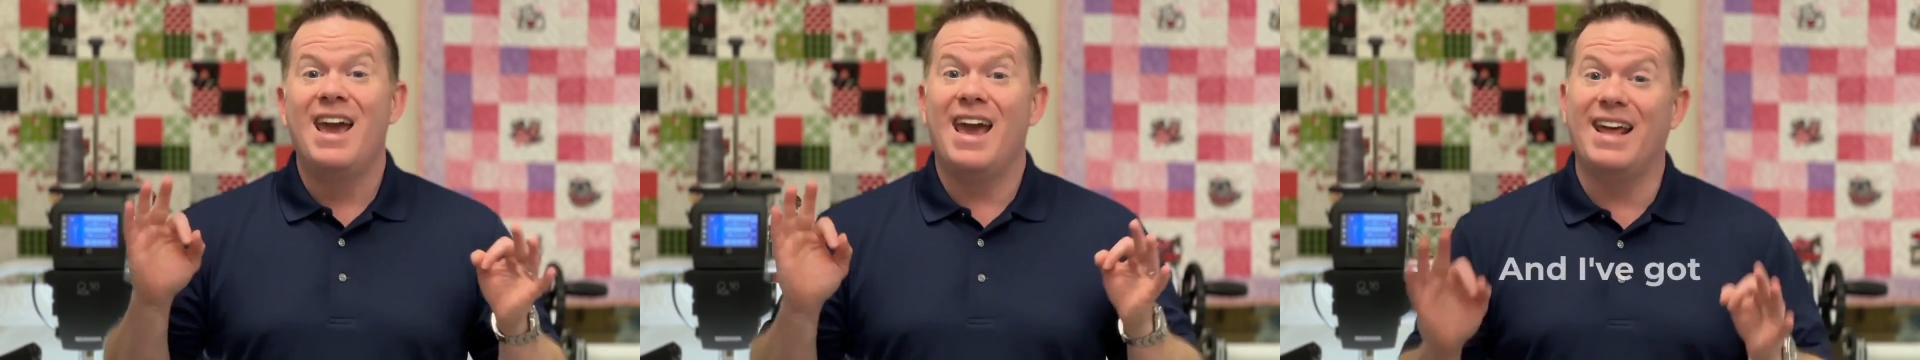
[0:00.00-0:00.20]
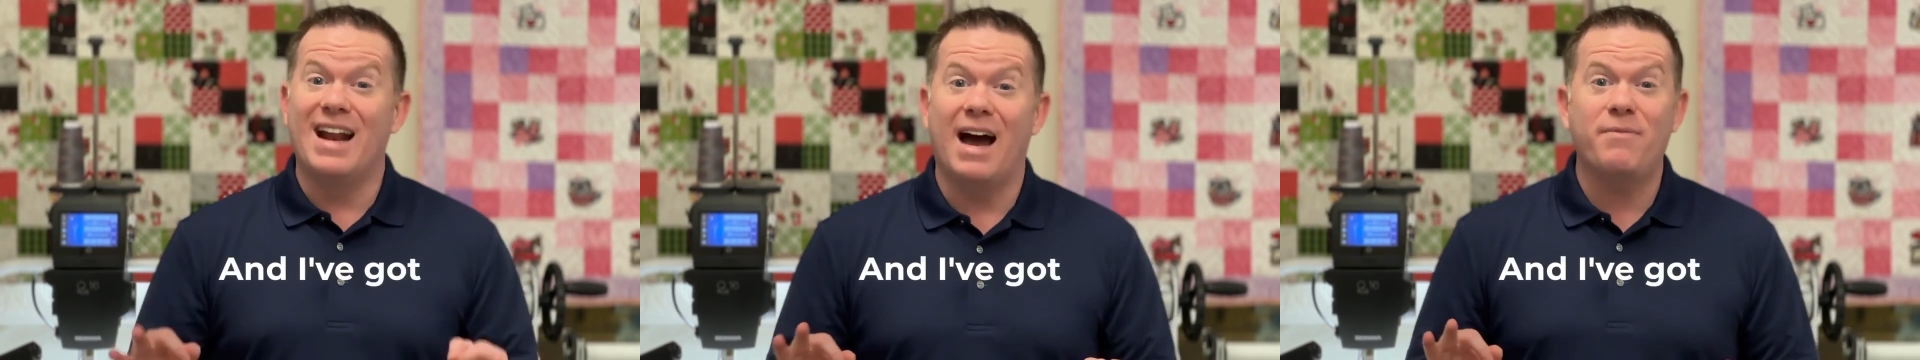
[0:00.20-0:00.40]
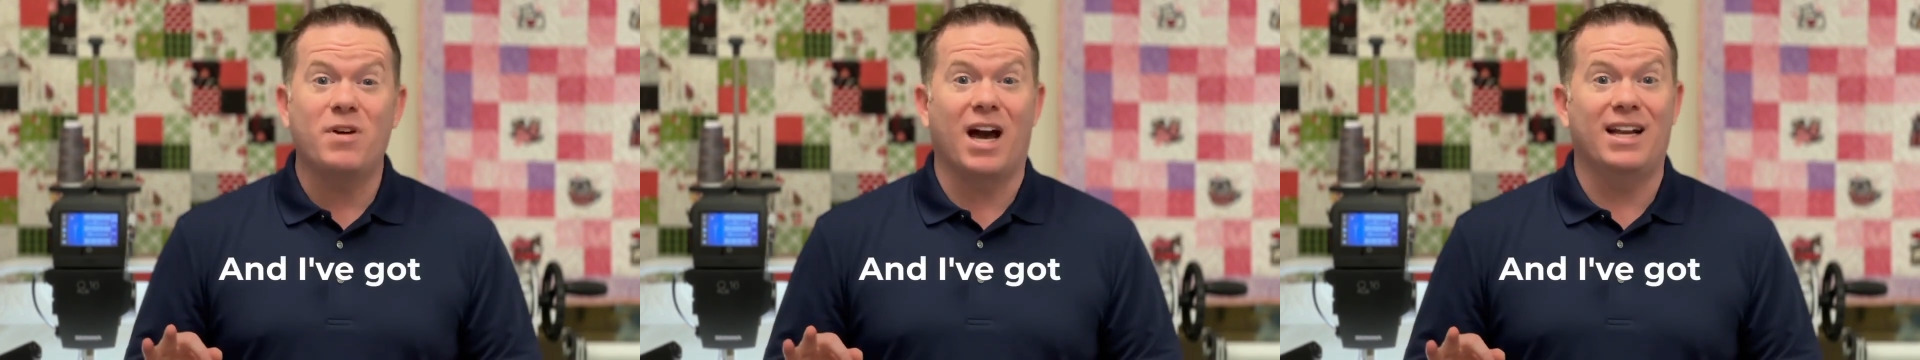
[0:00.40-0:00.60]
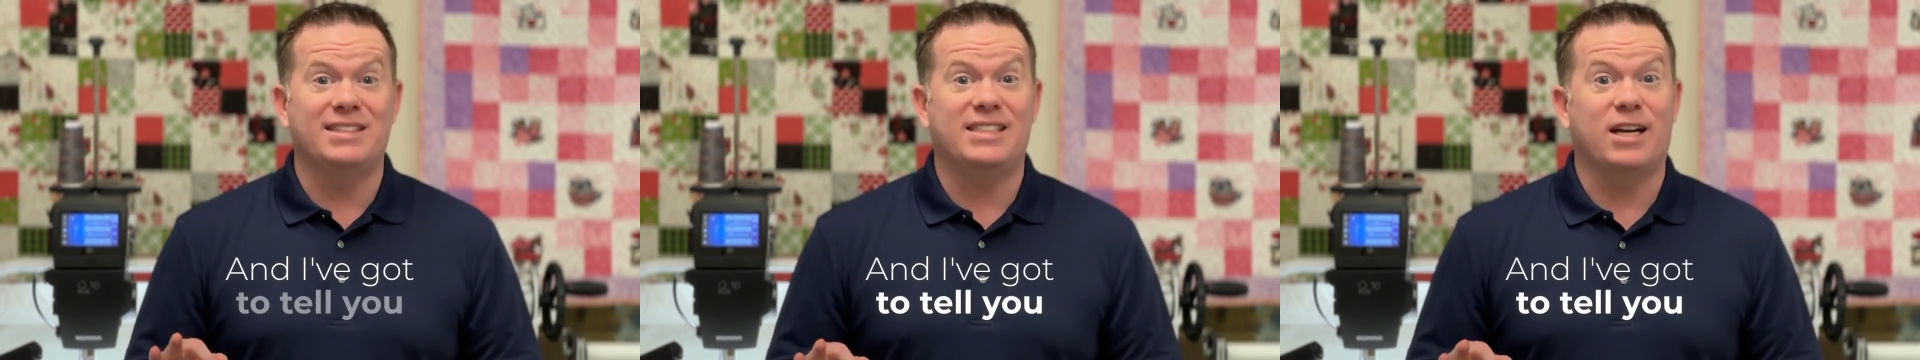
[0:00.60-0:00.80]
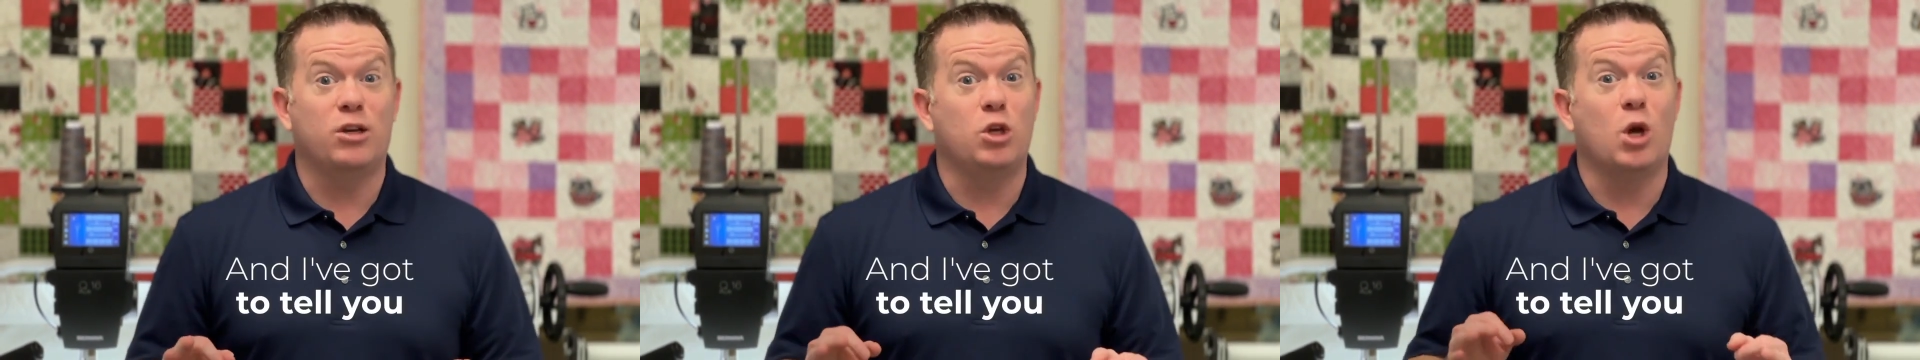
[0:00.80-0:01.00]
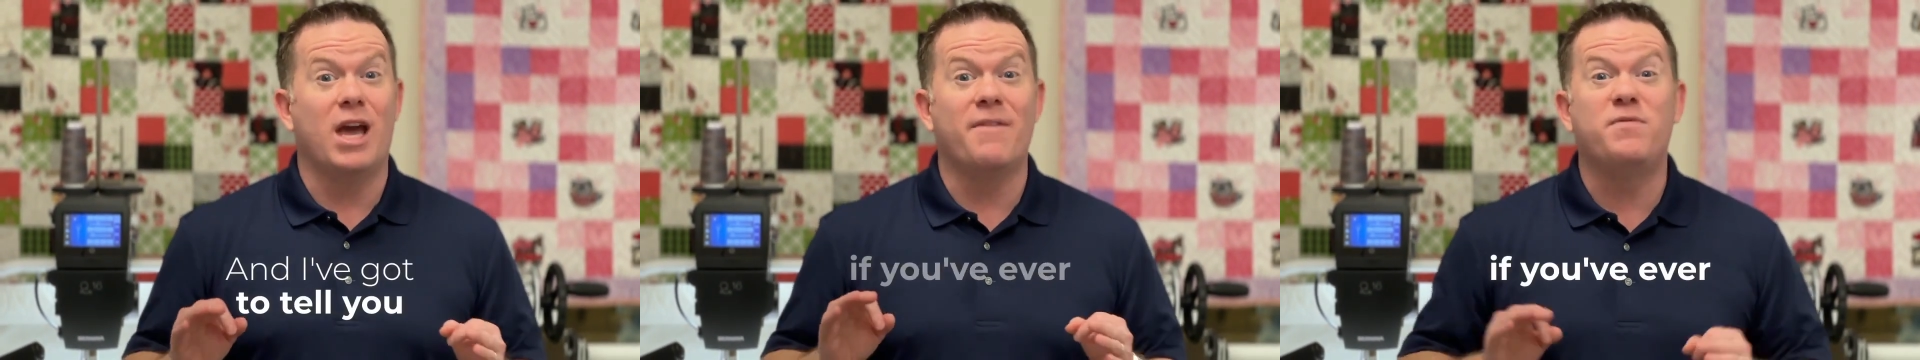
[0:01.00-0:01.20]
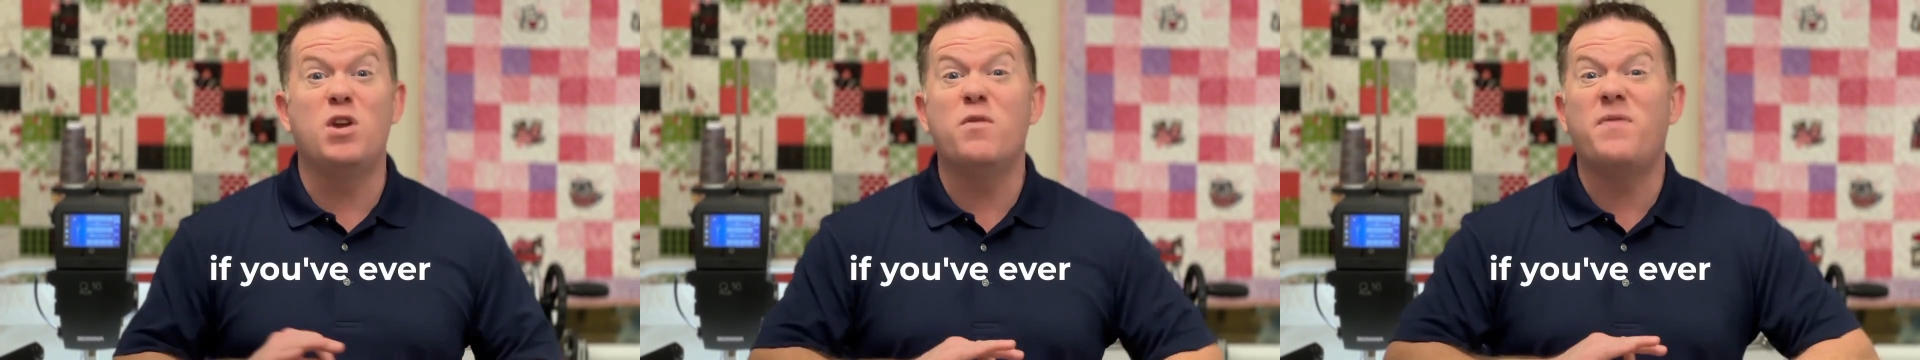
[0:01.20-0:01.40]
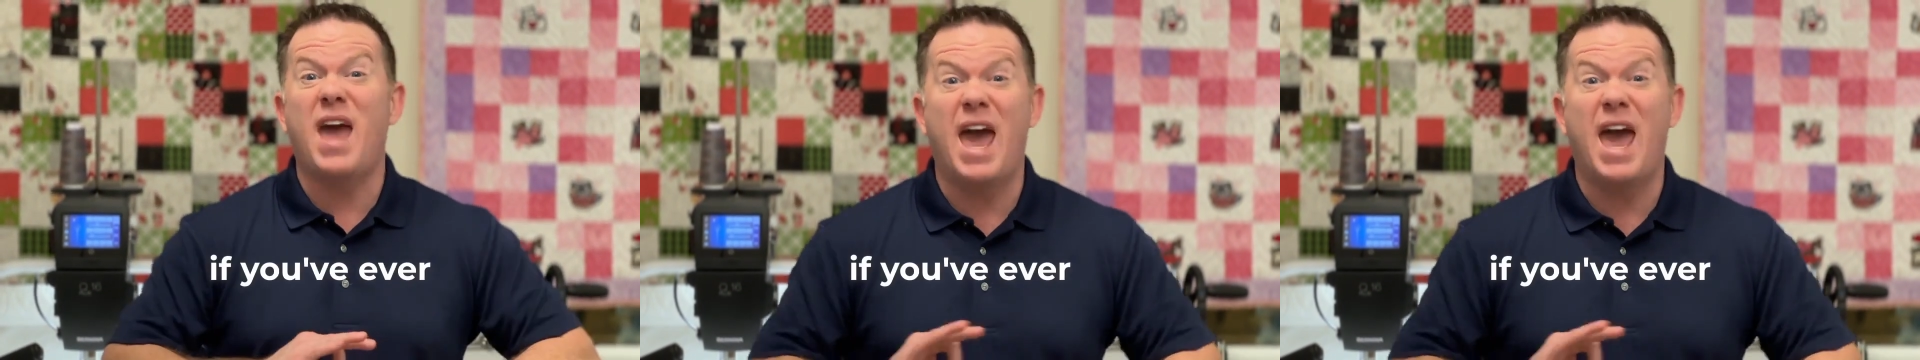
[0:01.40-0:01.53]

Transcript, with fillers: and I've got to tell you, if you've